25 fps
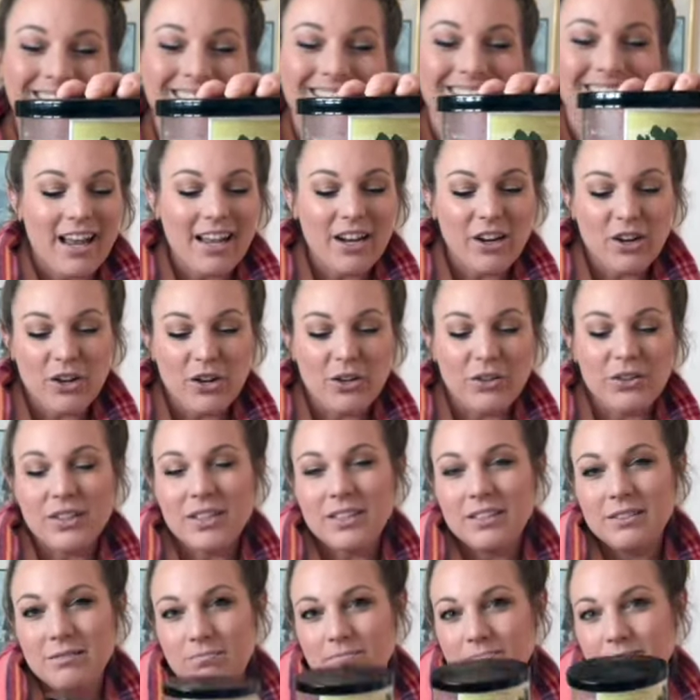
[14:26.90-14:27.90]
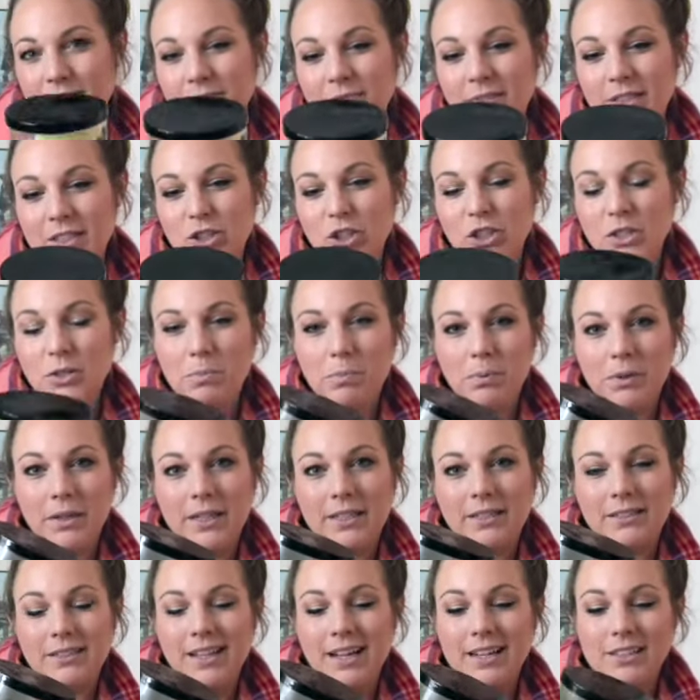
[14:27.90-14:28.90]
I don't know, this is just a
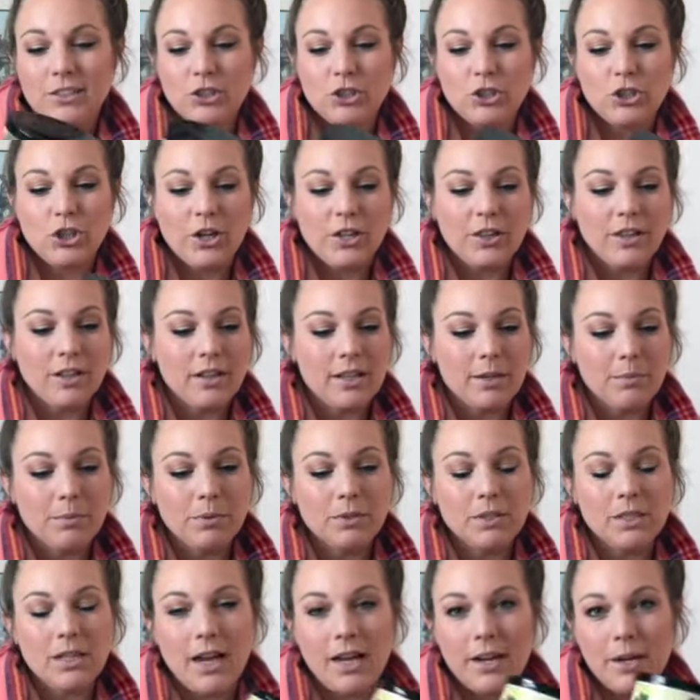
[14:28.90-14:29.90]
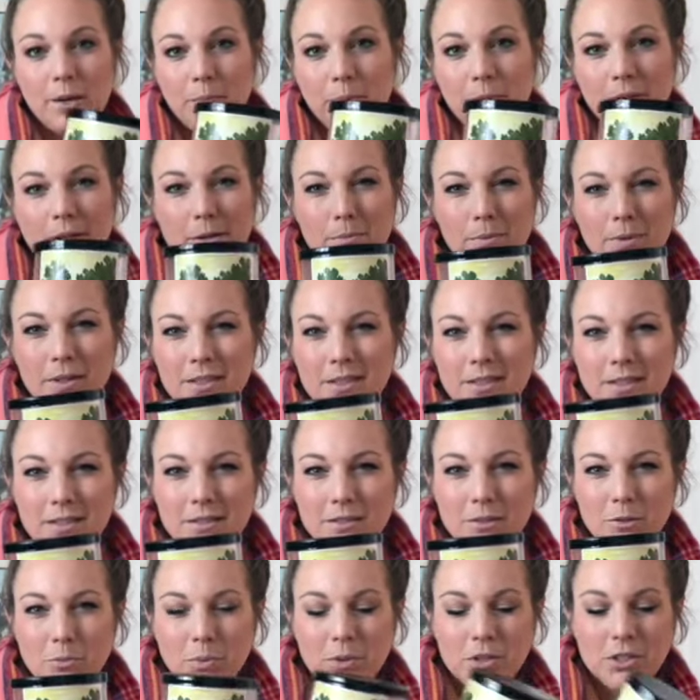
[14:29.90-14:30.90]
plain glass jar. The label's kind of pretty, but it doesn't
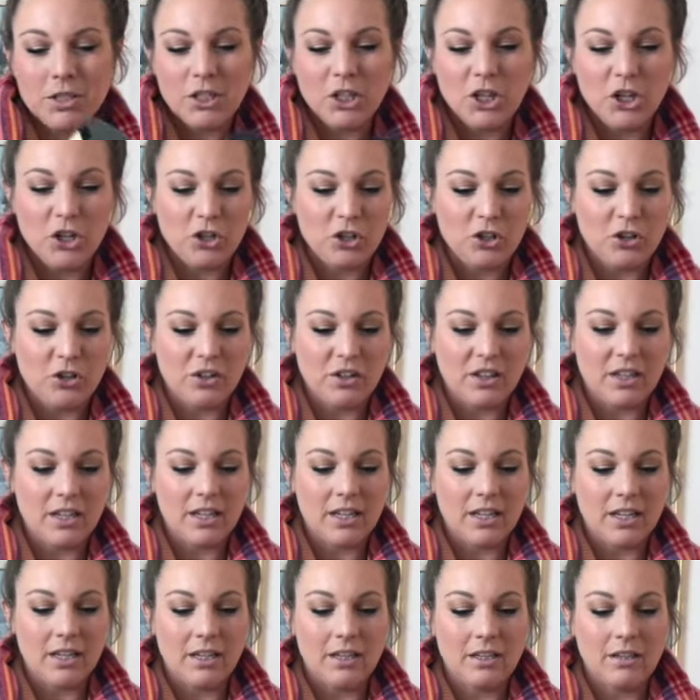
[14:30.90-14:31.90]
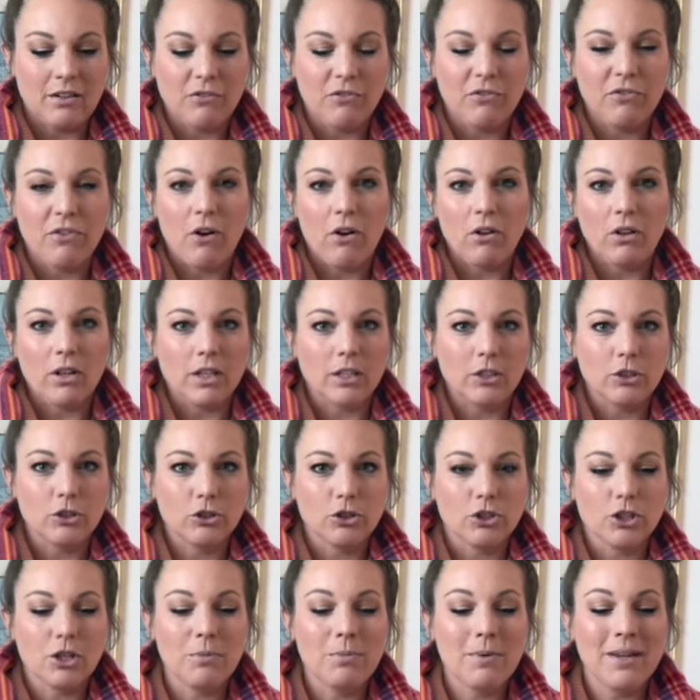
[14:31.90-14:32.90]
look particularly fallish
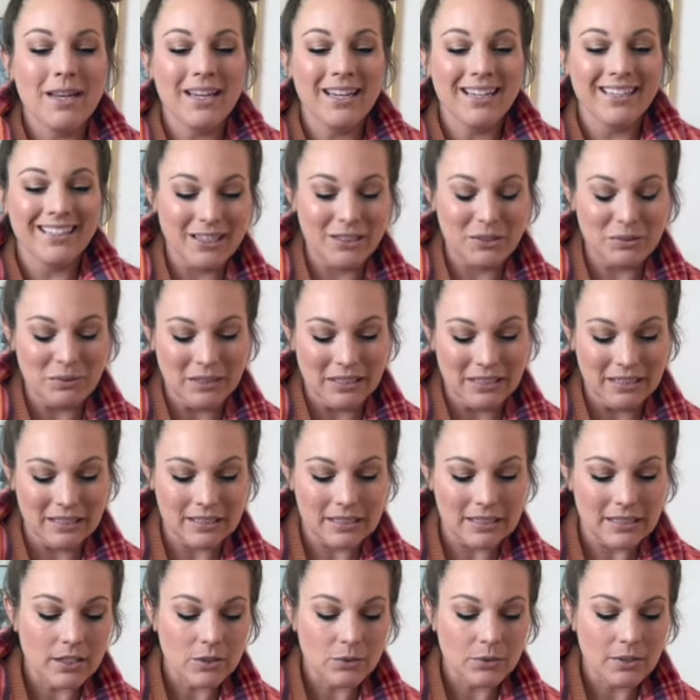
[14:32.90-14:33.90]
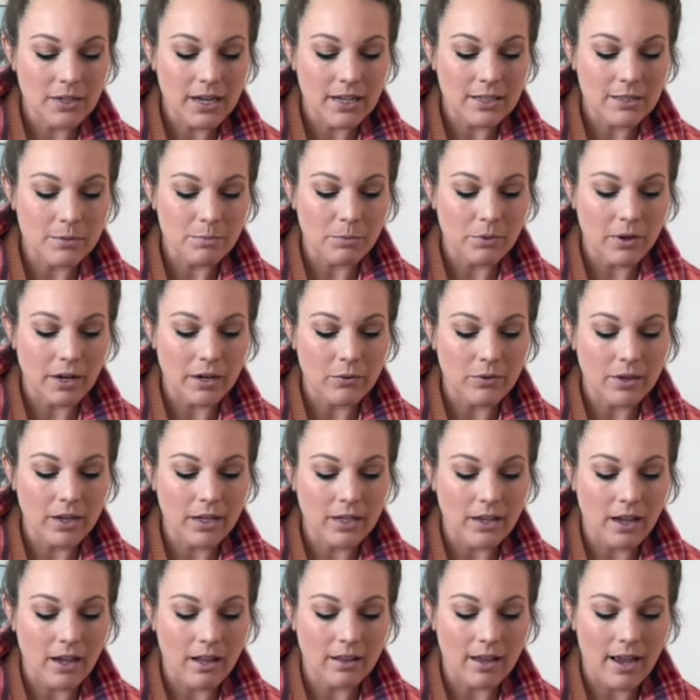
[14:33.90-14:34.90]
to me. It is what it is. This one has bright red
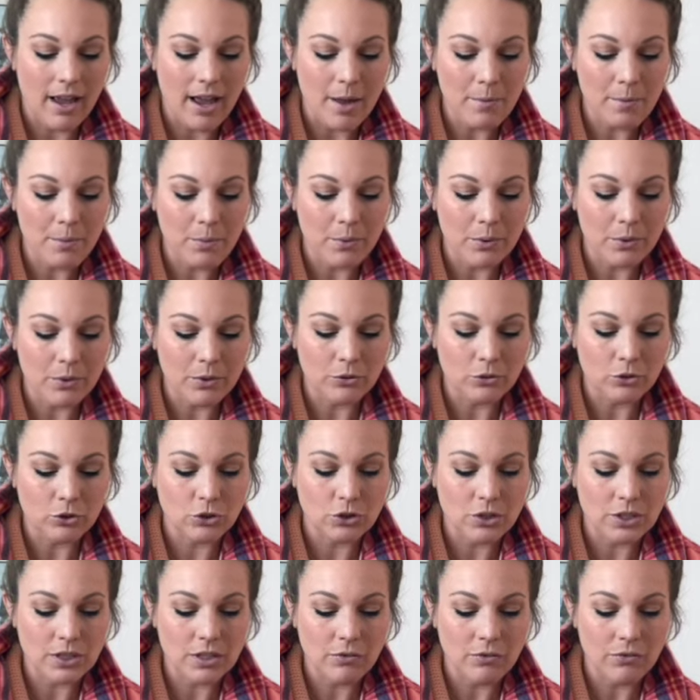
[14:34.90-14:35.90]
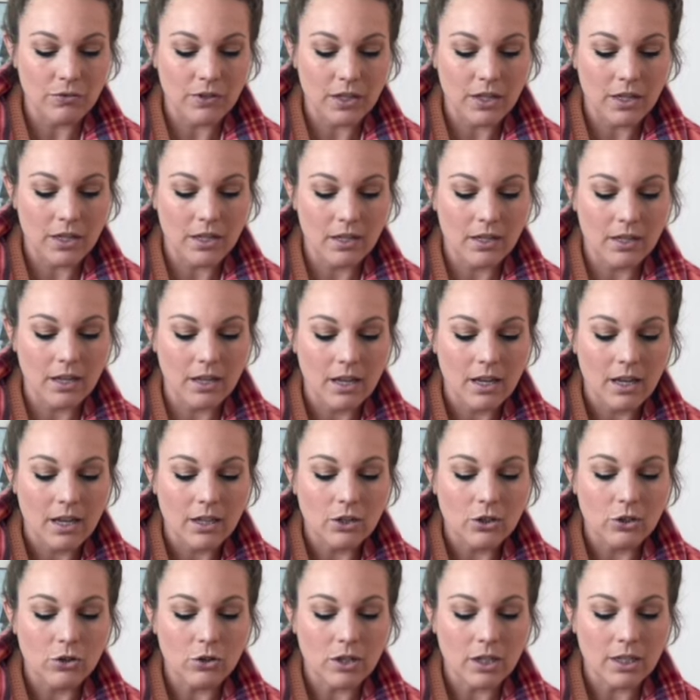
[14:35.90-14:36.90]
gala apple, juicy fig,
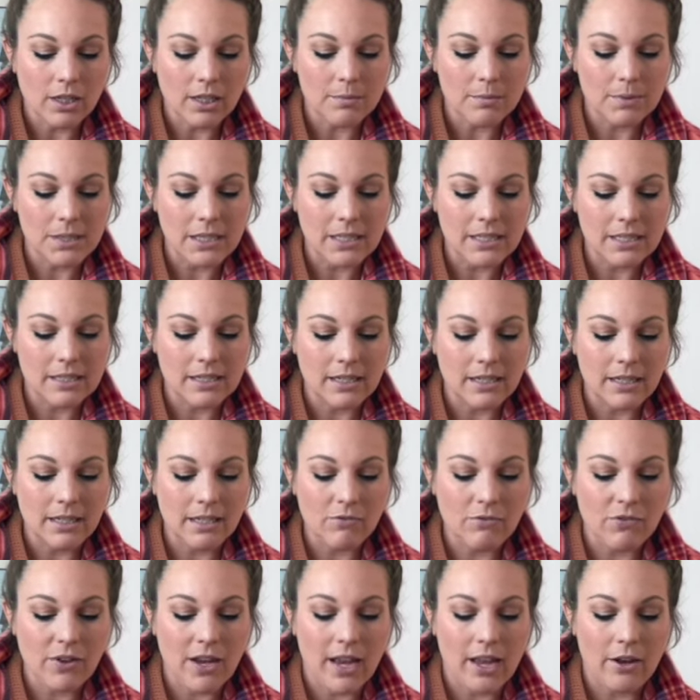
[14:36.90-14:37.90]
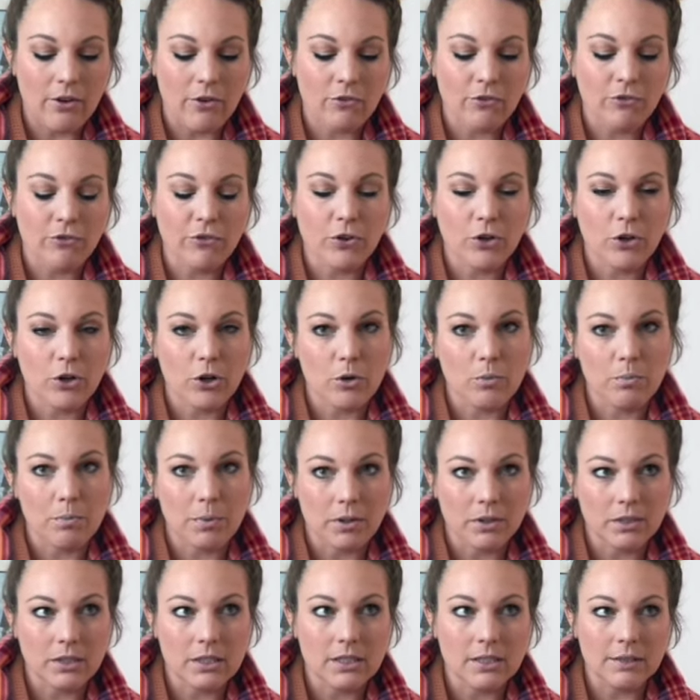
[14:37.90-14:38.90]
eucalyptus leaf, and fir
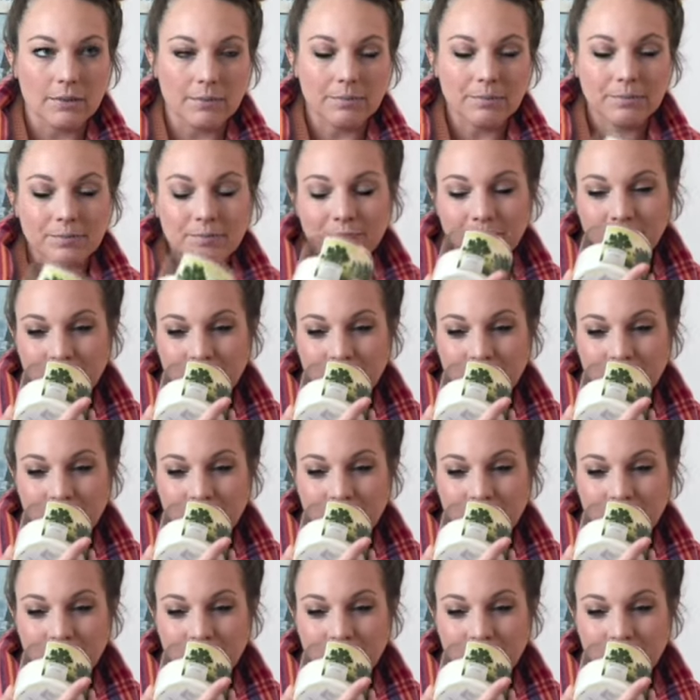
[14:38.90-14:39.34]
balsam.